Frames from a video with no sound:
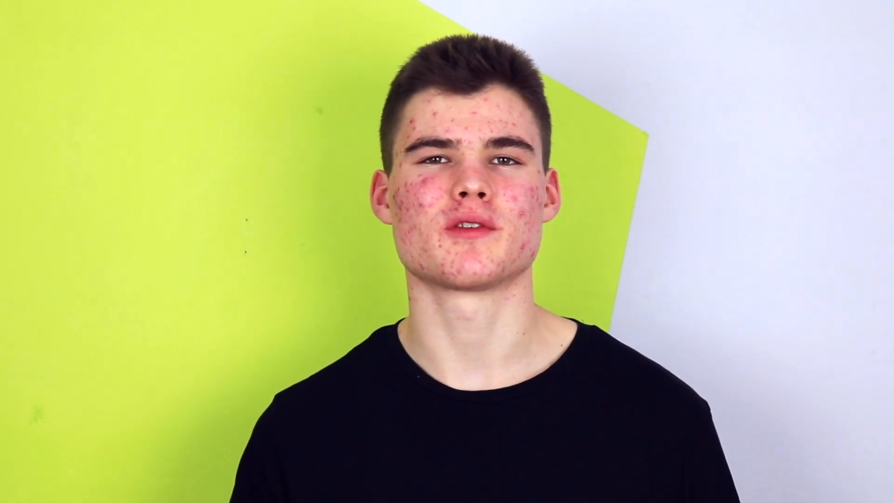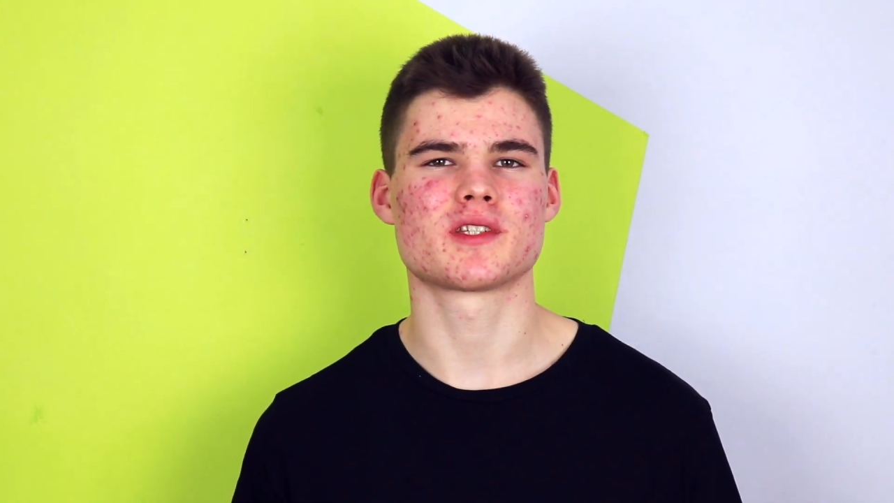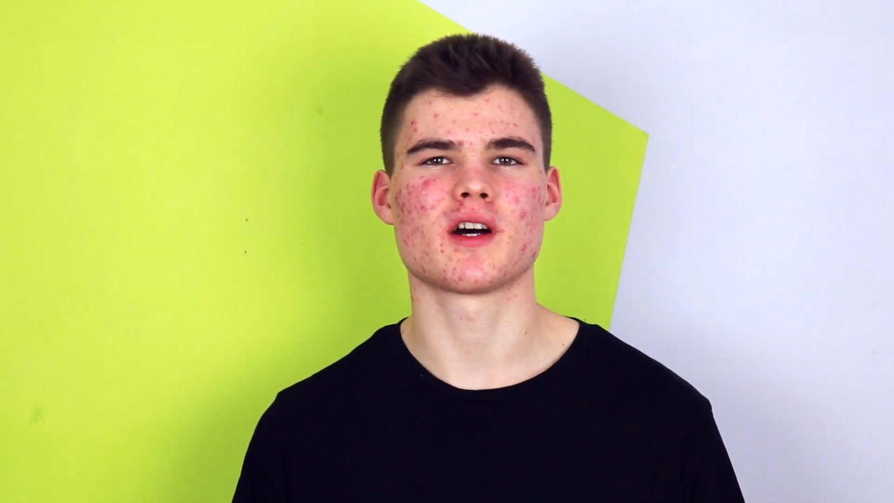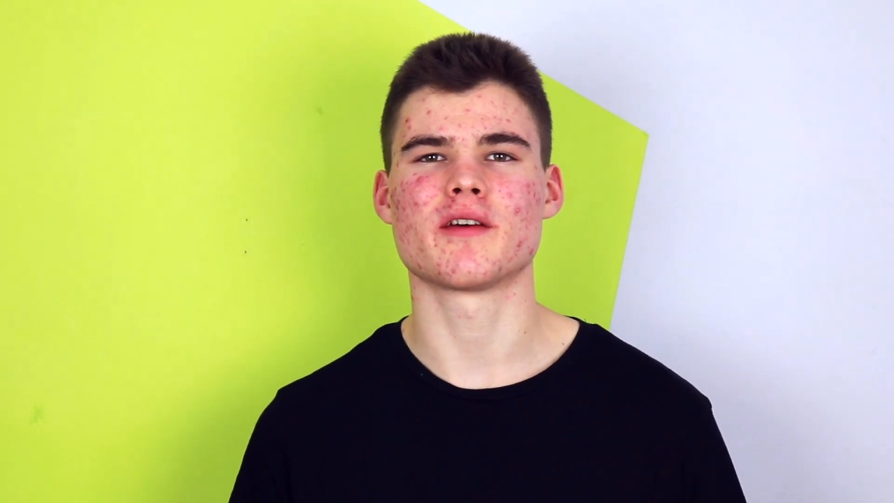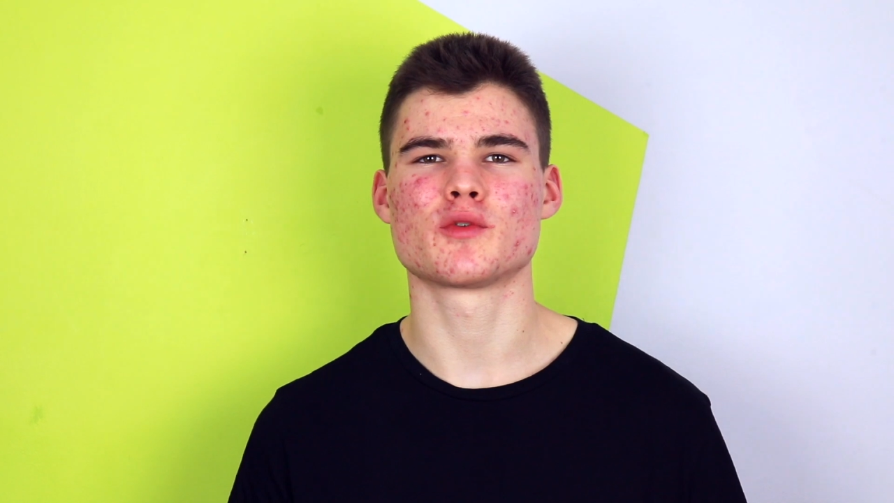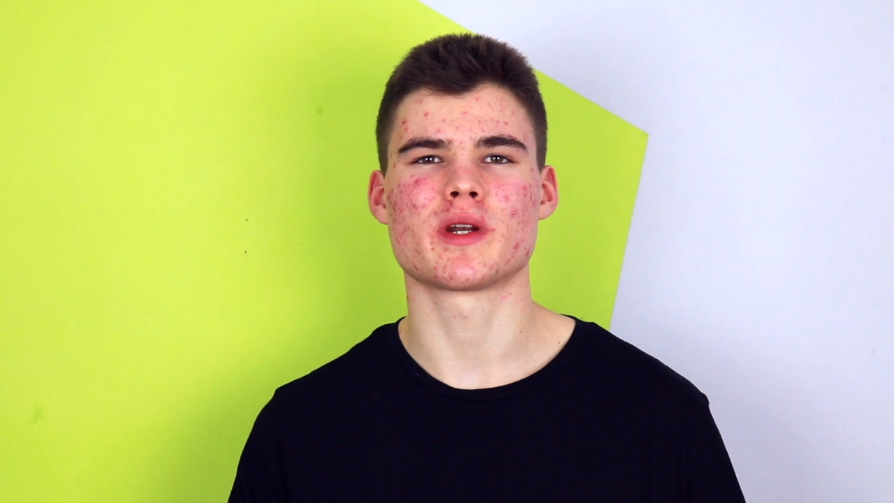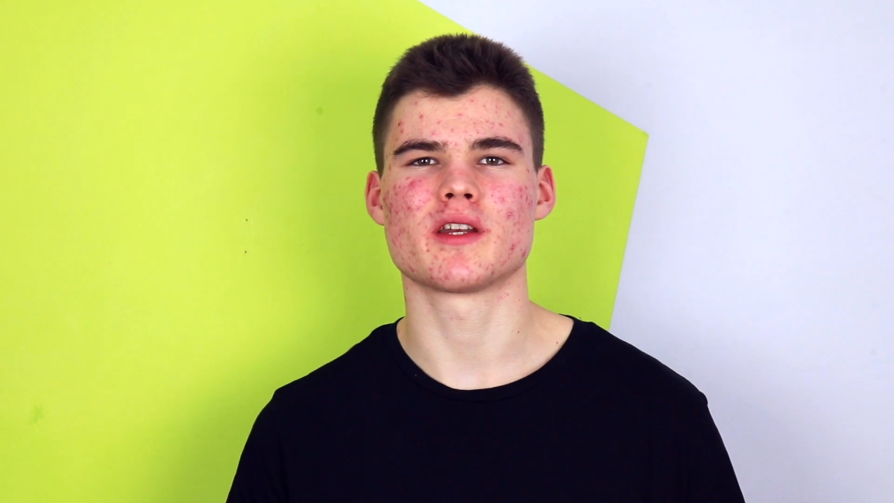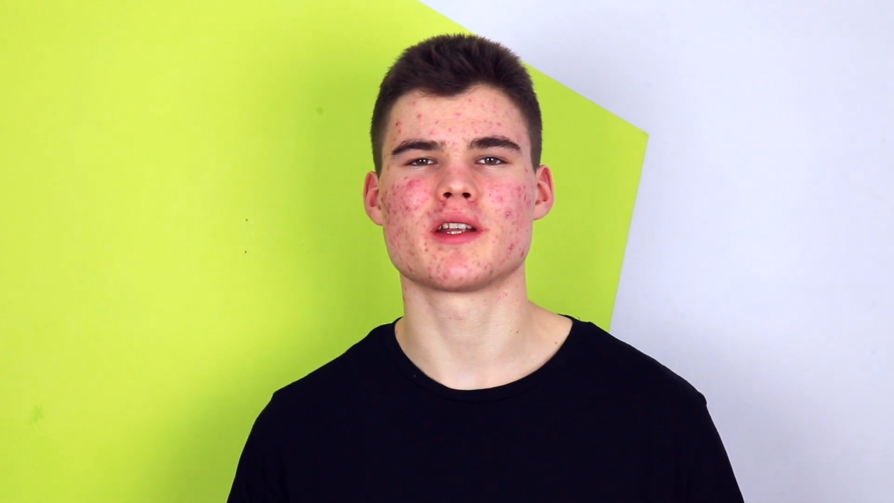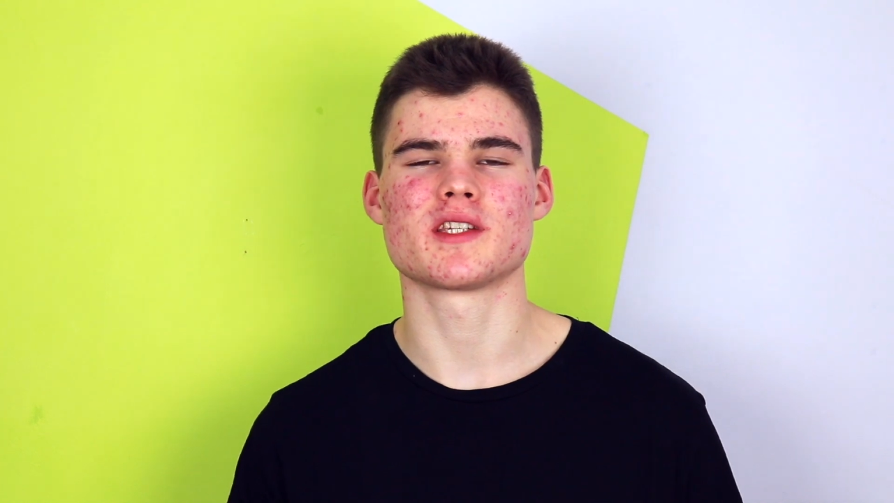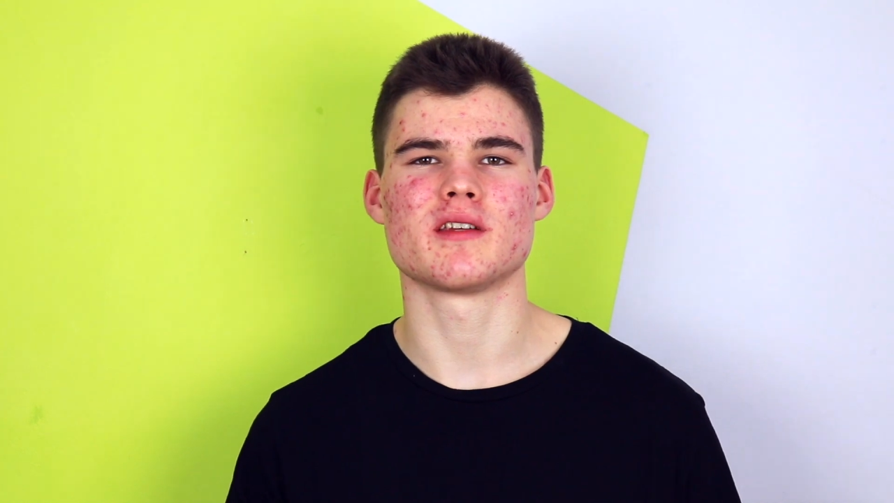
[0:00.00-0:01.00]
the start of
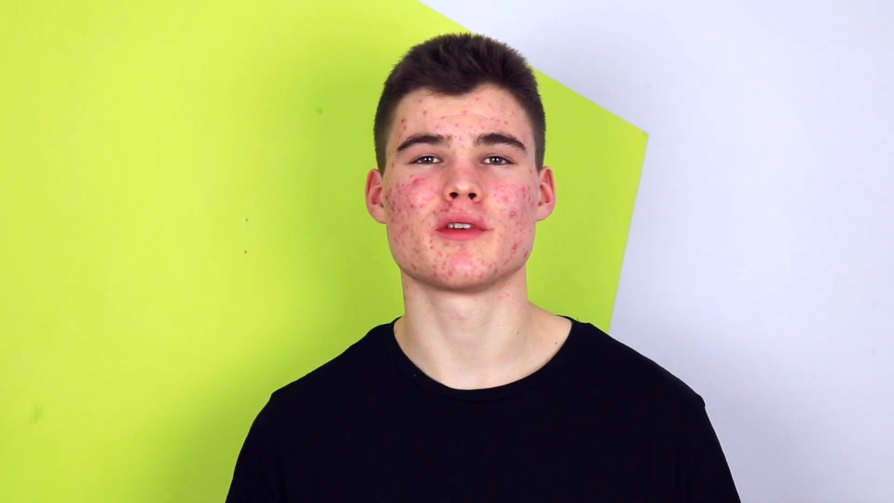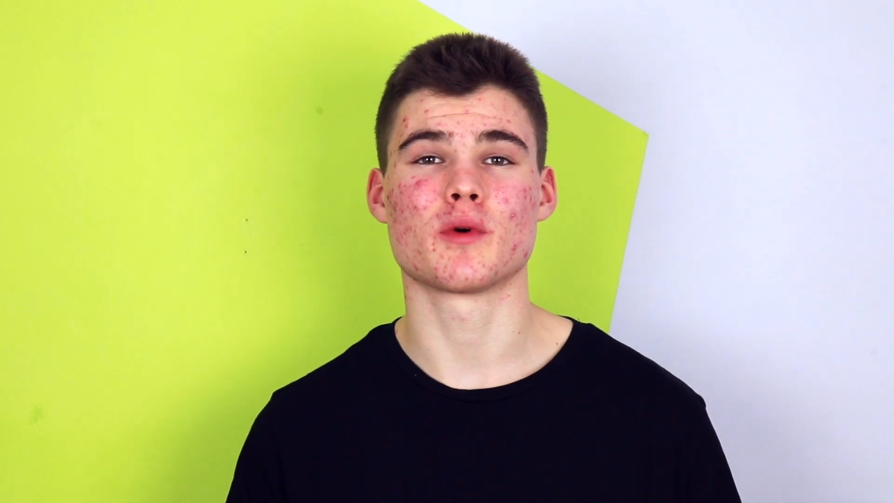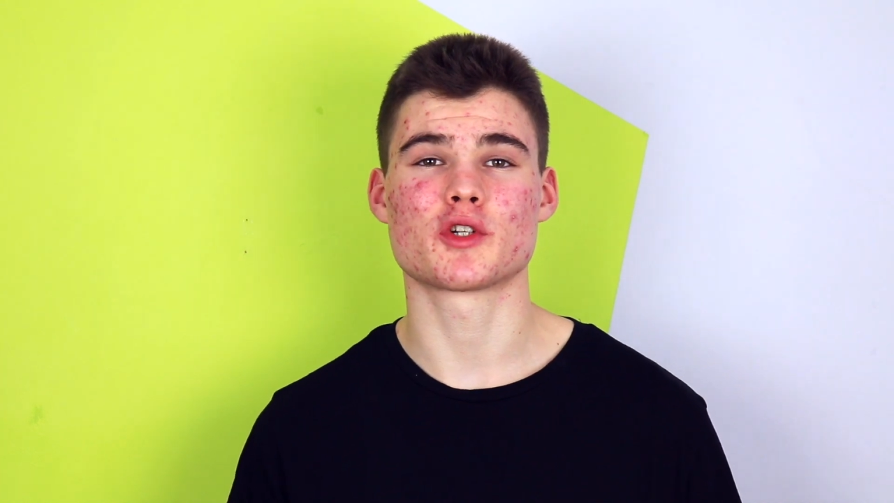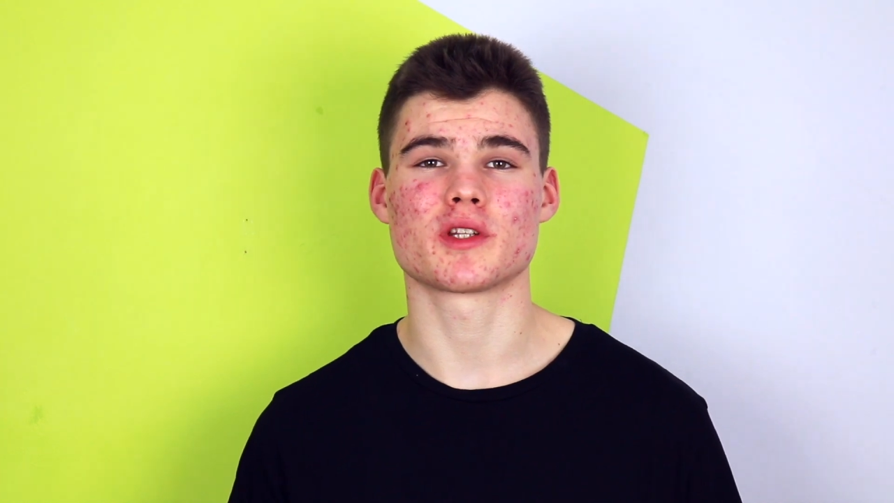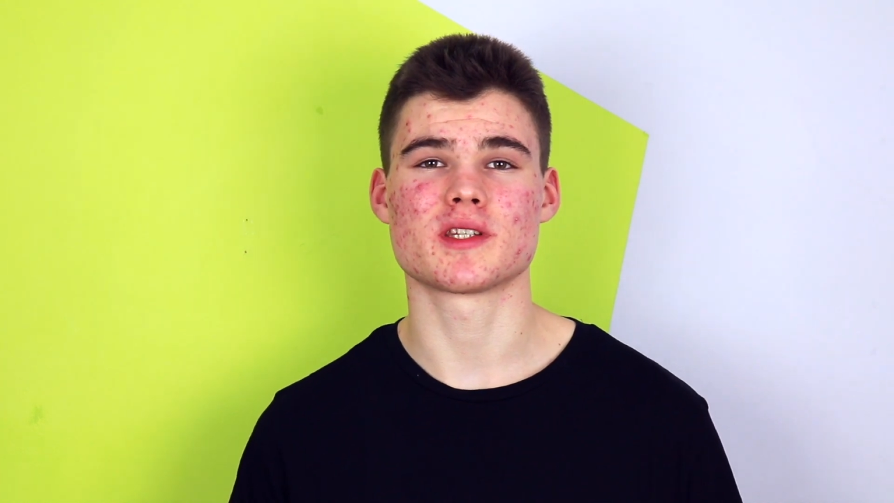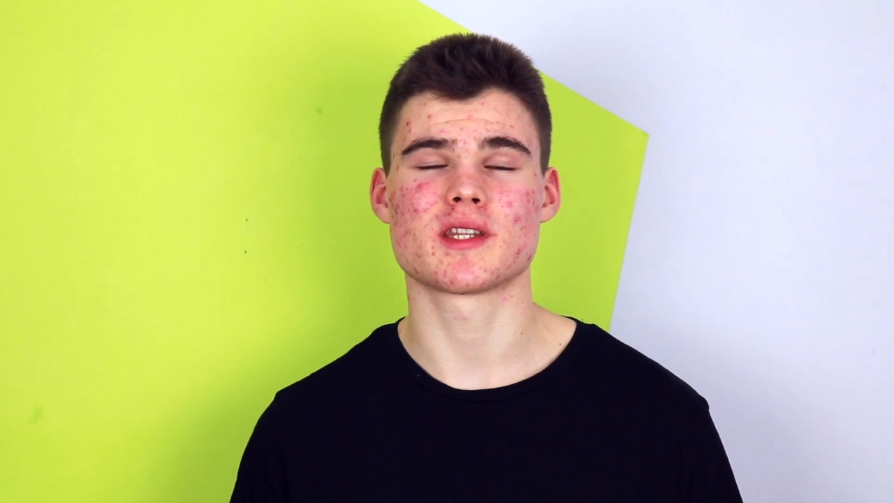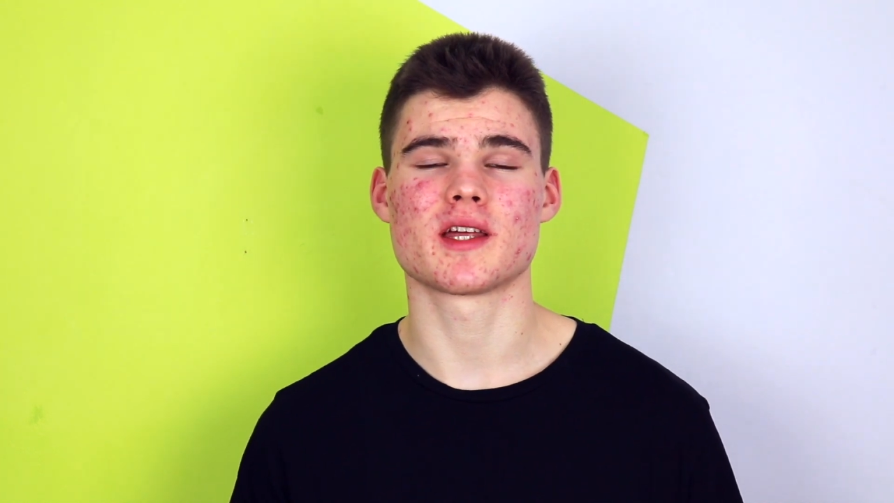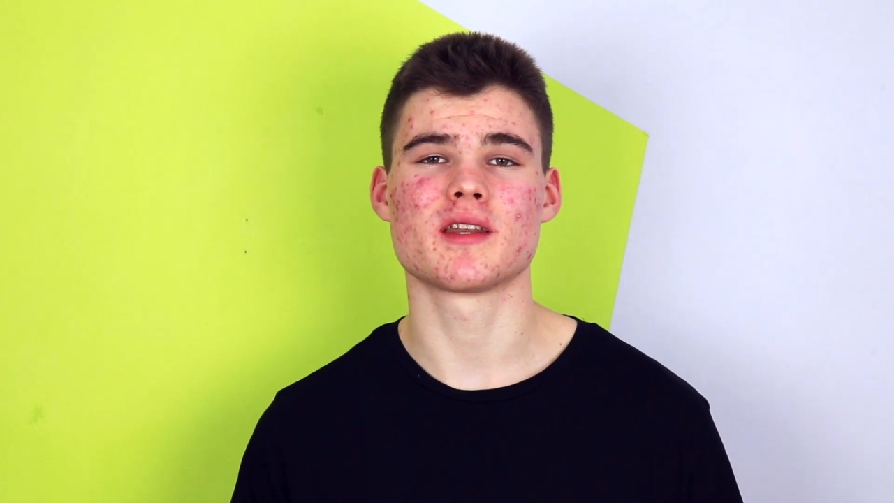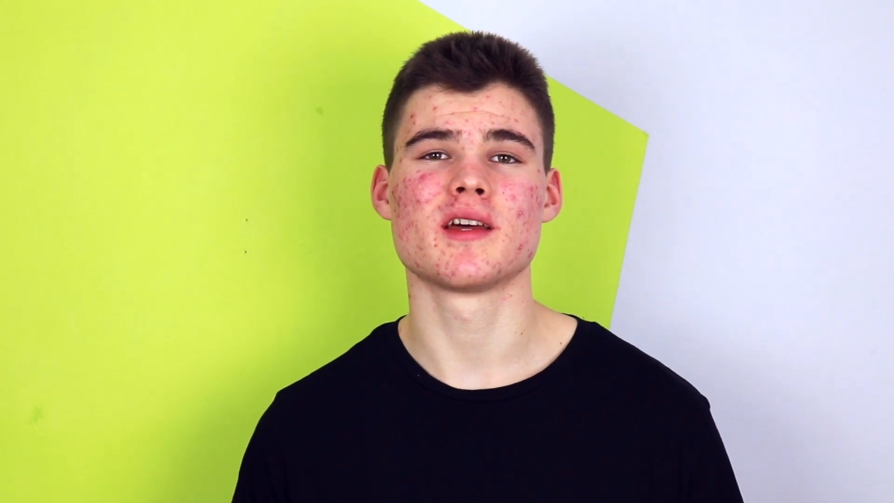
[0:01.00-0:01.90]
2019 if you're watching this then.